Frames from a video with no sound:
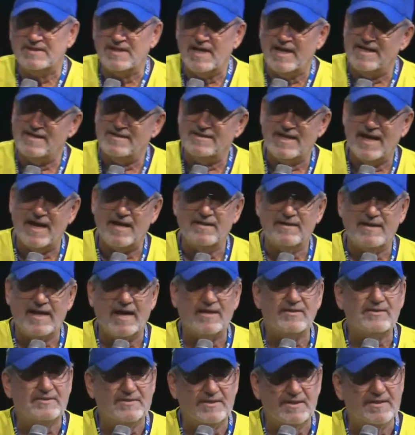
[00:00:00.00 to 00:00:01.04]
8, 10
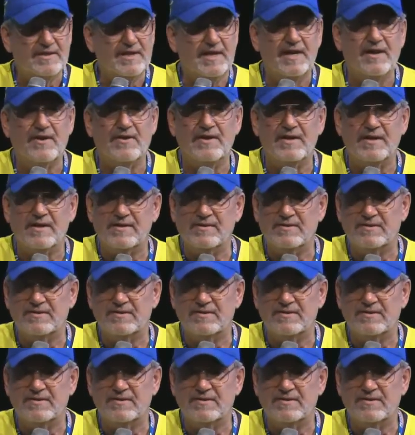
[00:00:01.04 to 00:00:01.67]
nests in the area.